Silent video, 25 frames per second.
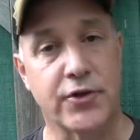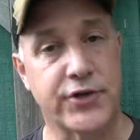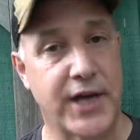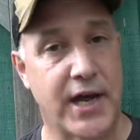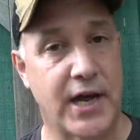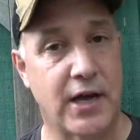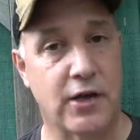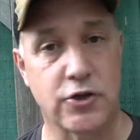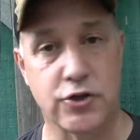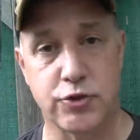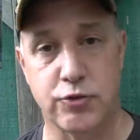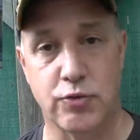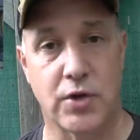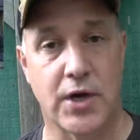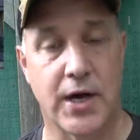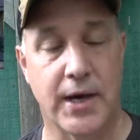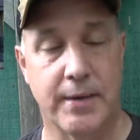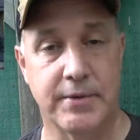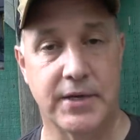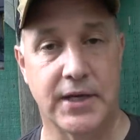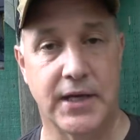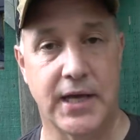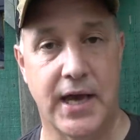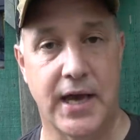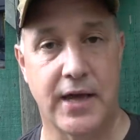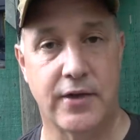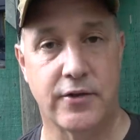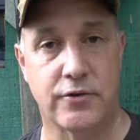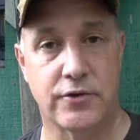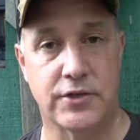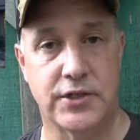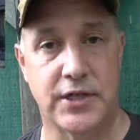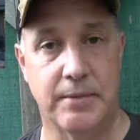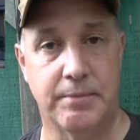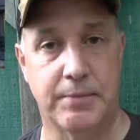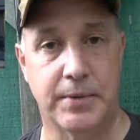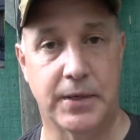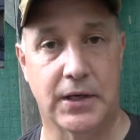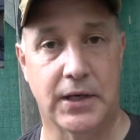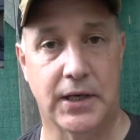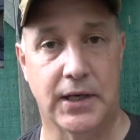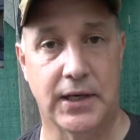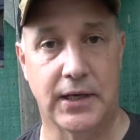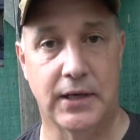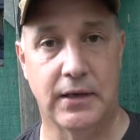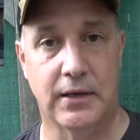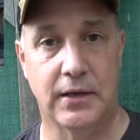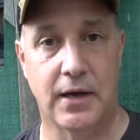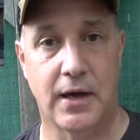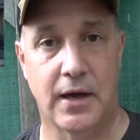towns will come together
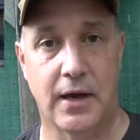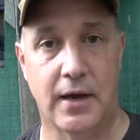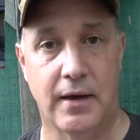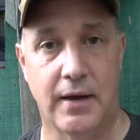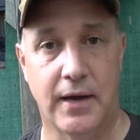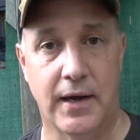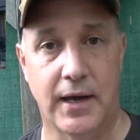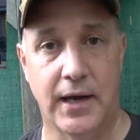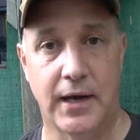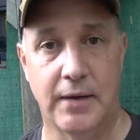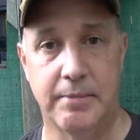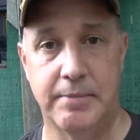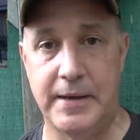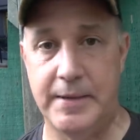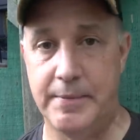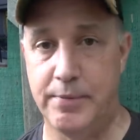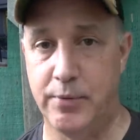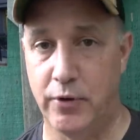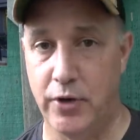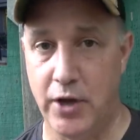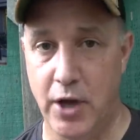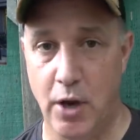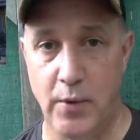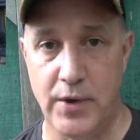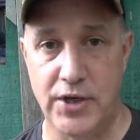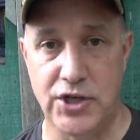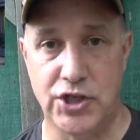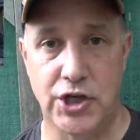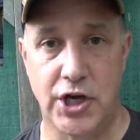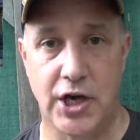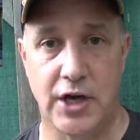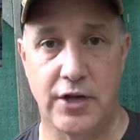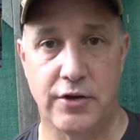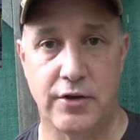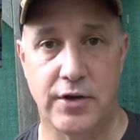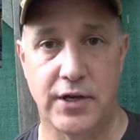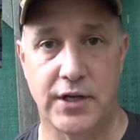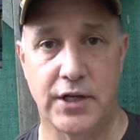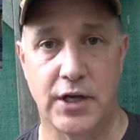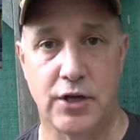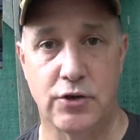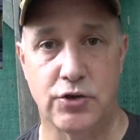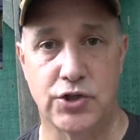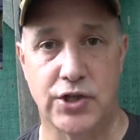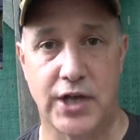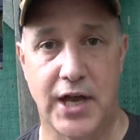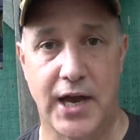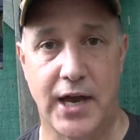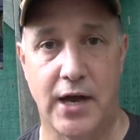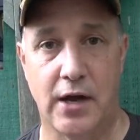typically, and people know each other in
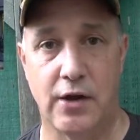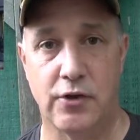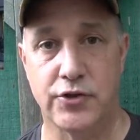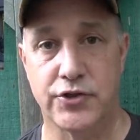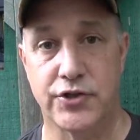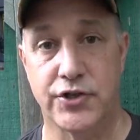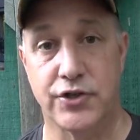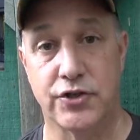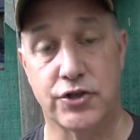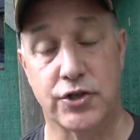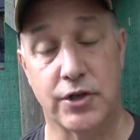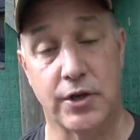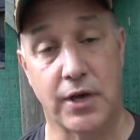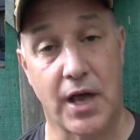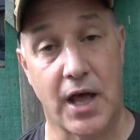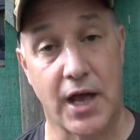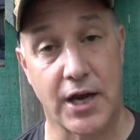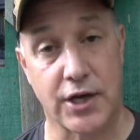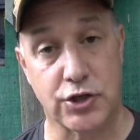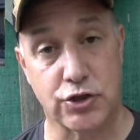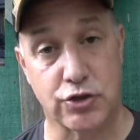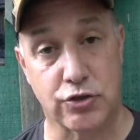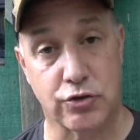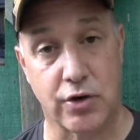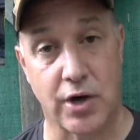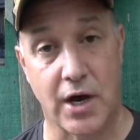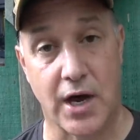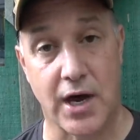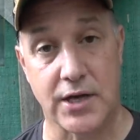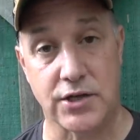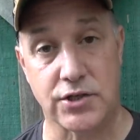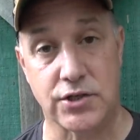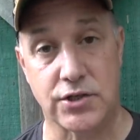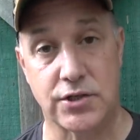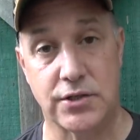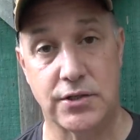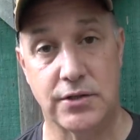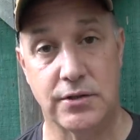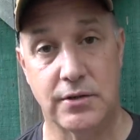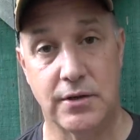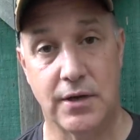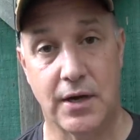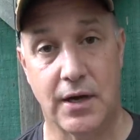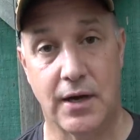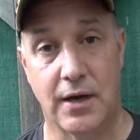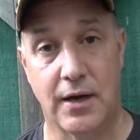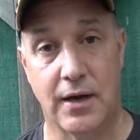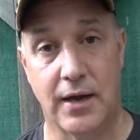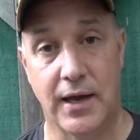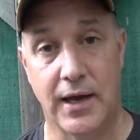those towns. There's a lot of trust,
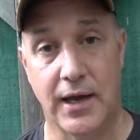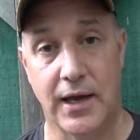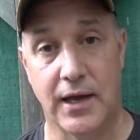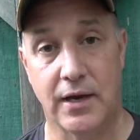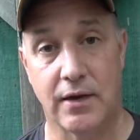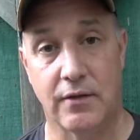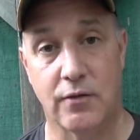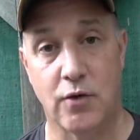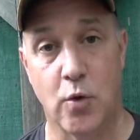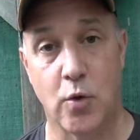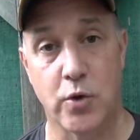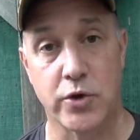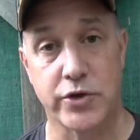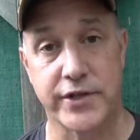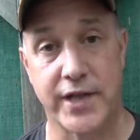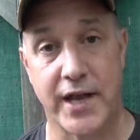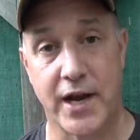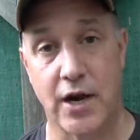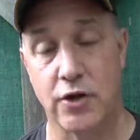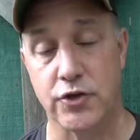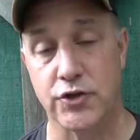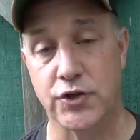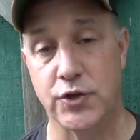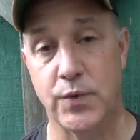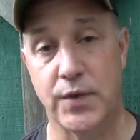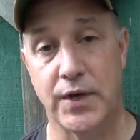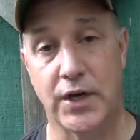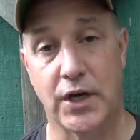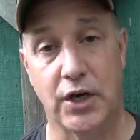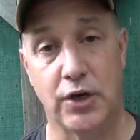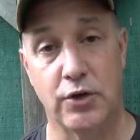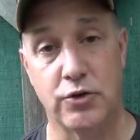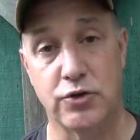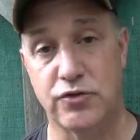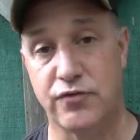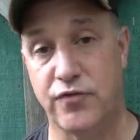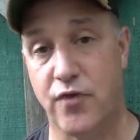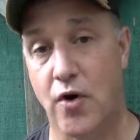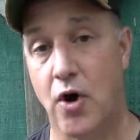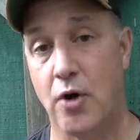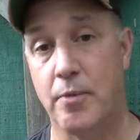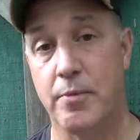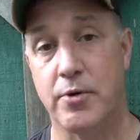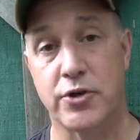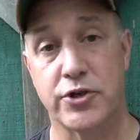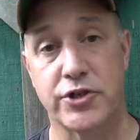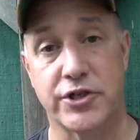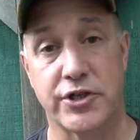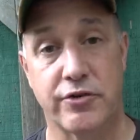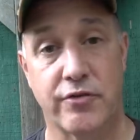and of course that also includes
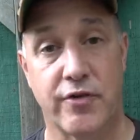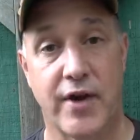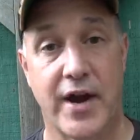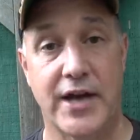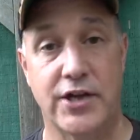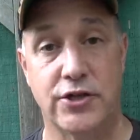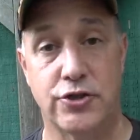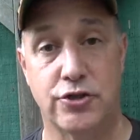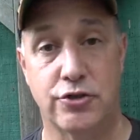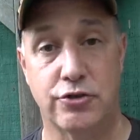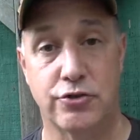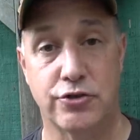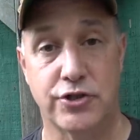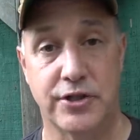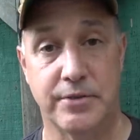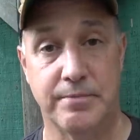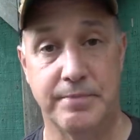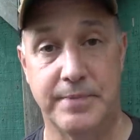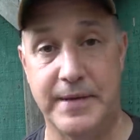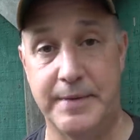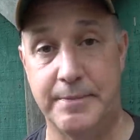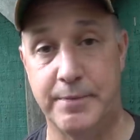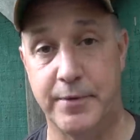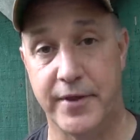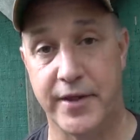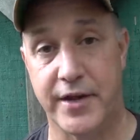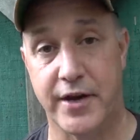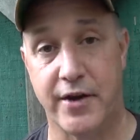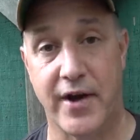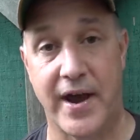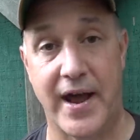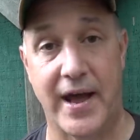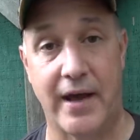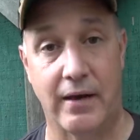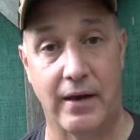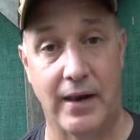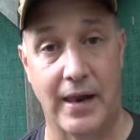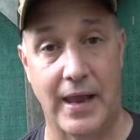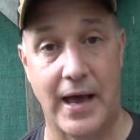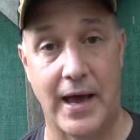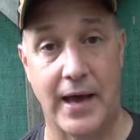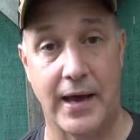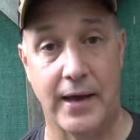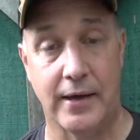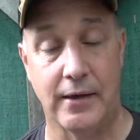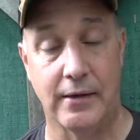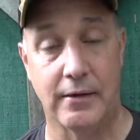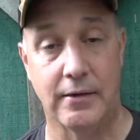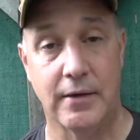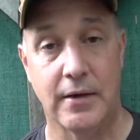farmers and ranchers and people that are
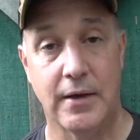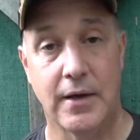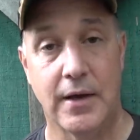outlying,